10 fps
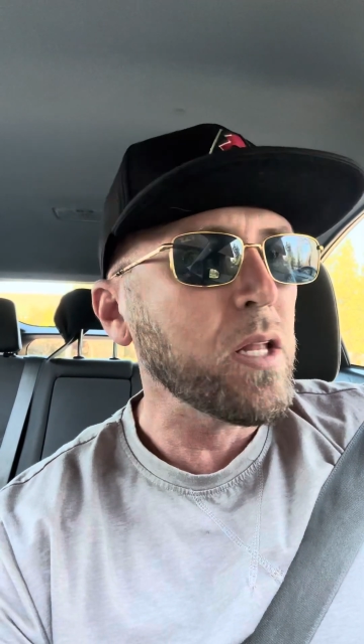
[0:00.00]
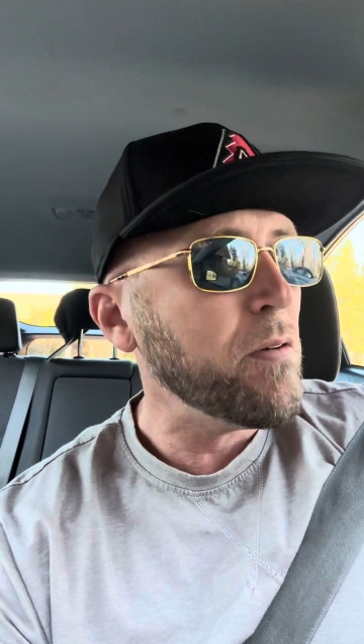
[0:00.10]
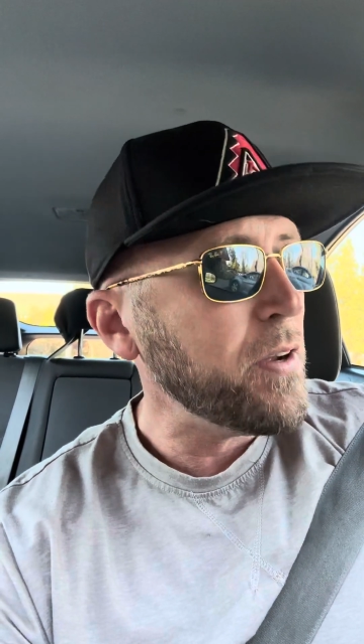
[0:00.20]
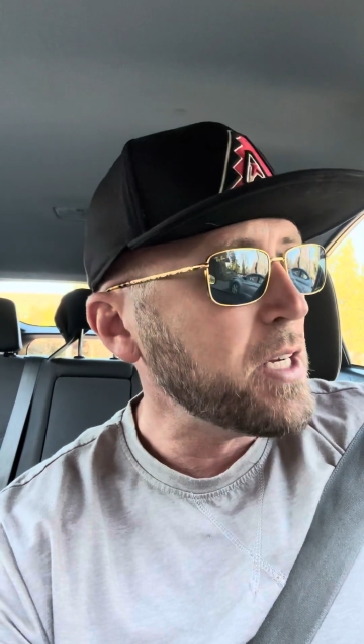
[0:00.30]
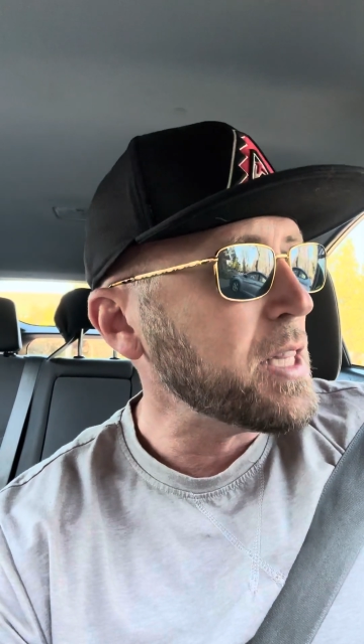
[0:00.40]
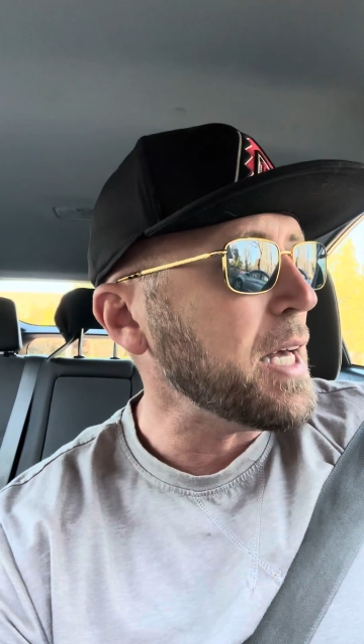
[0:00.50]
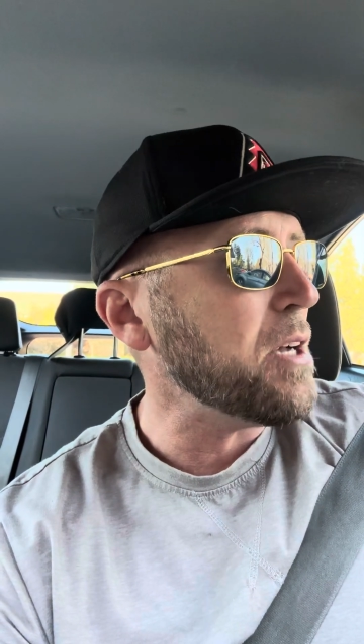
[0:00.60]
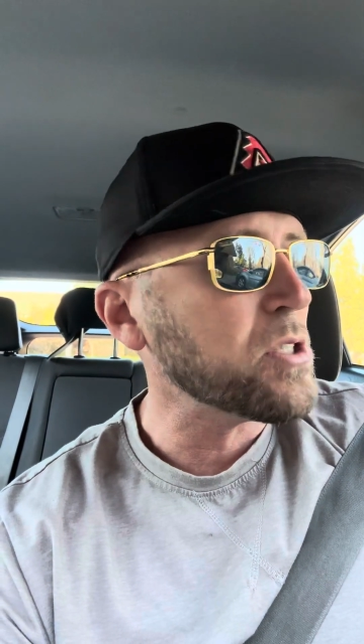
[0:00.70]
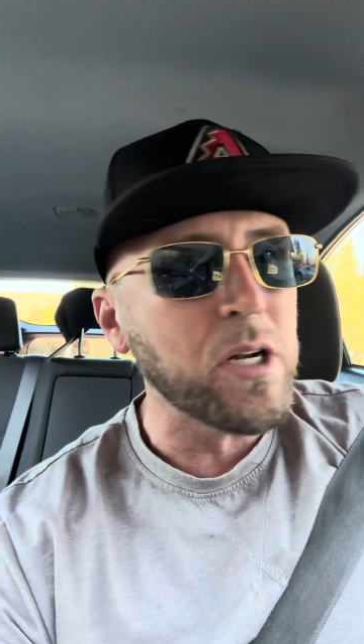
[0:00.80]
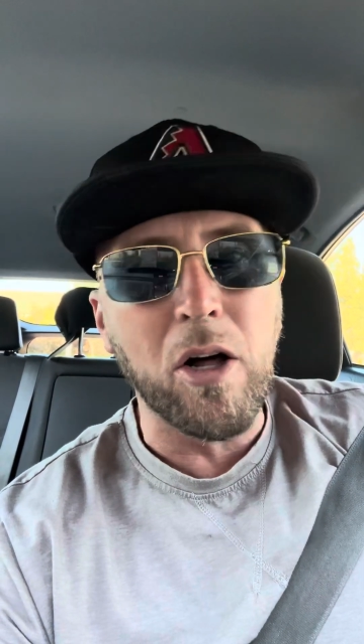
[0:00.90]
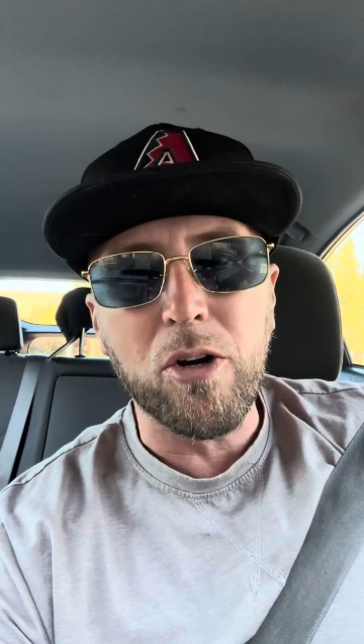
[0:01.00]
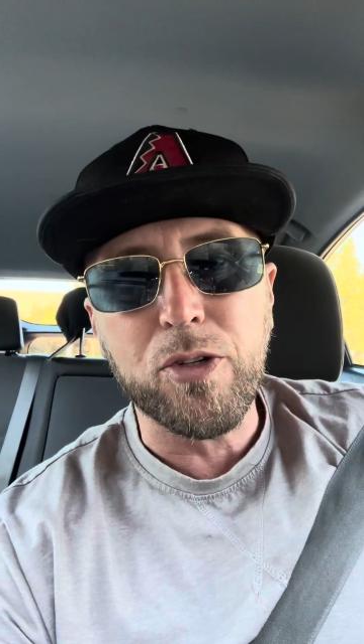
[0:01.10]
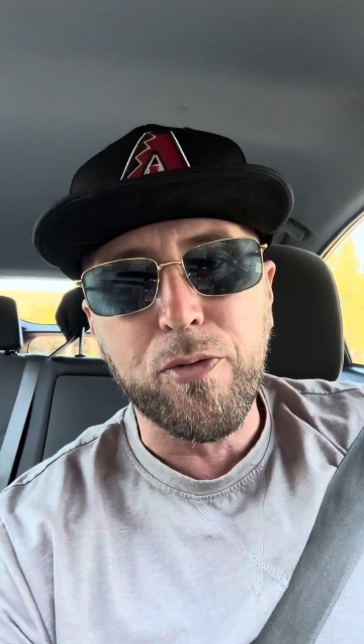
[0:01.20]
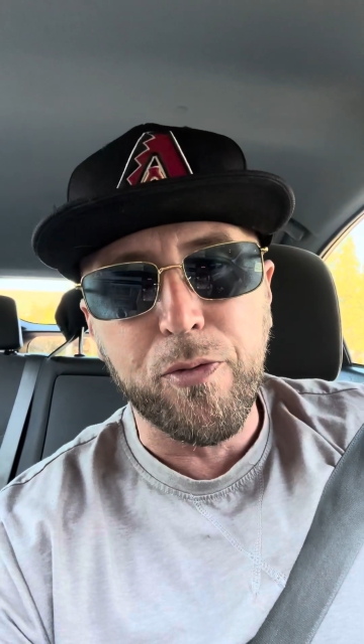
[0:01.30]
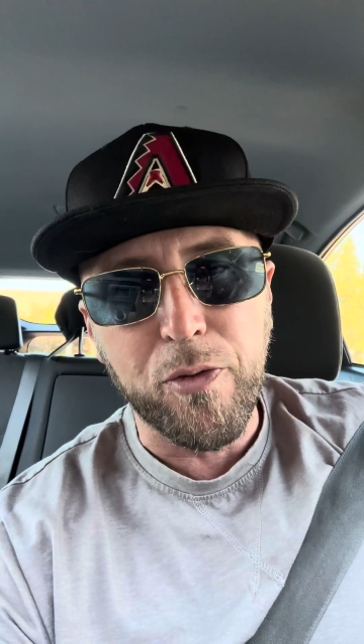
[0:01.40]
$50,000
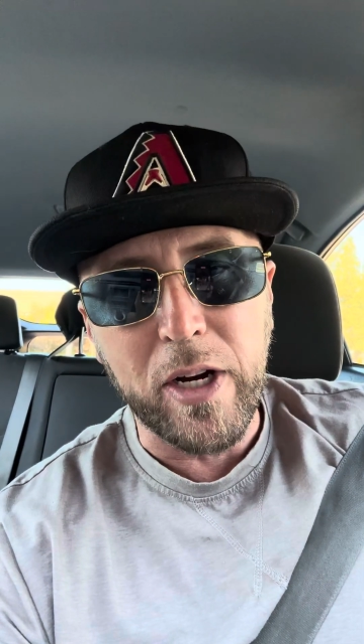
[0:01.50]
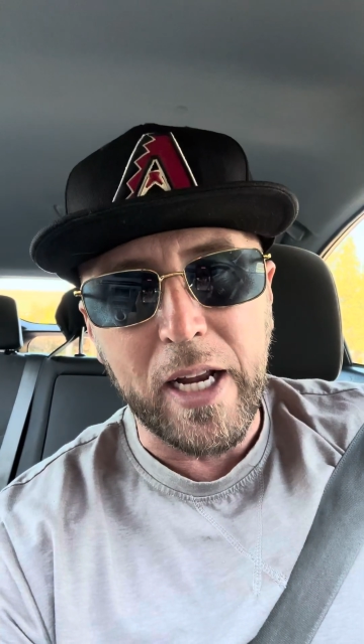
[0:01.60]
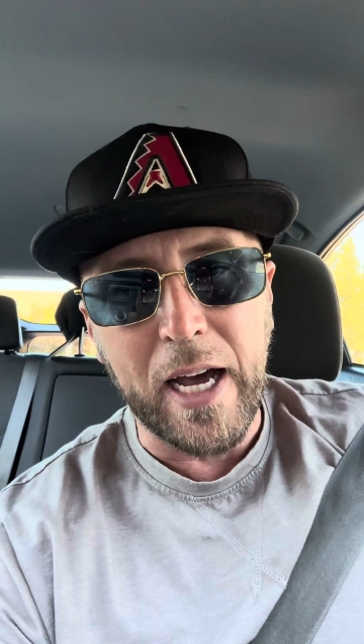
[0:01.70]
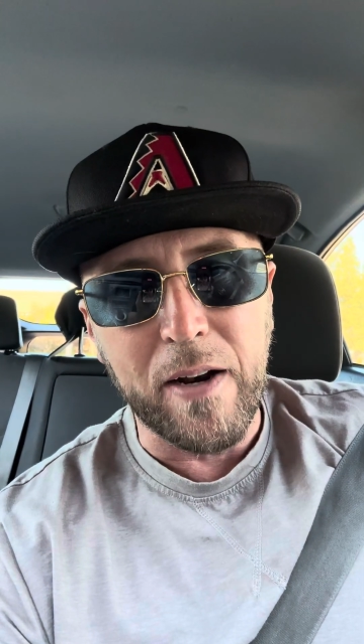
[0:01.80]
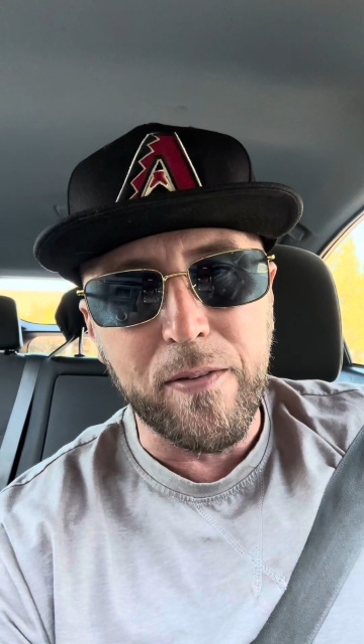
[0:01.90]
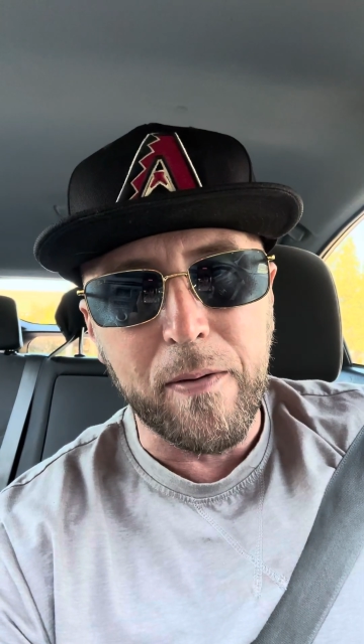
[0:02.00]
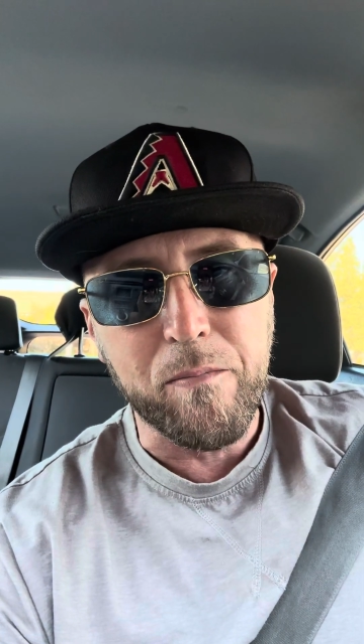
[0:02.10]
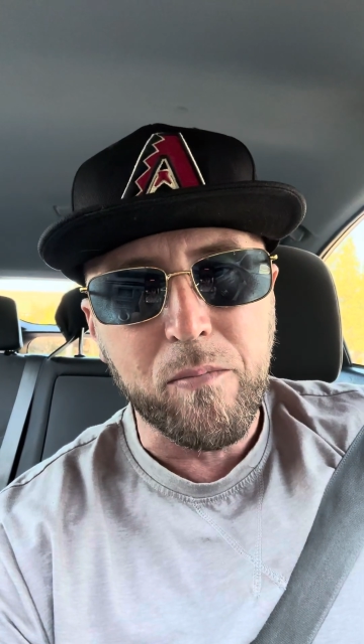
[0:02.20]
for free out of it.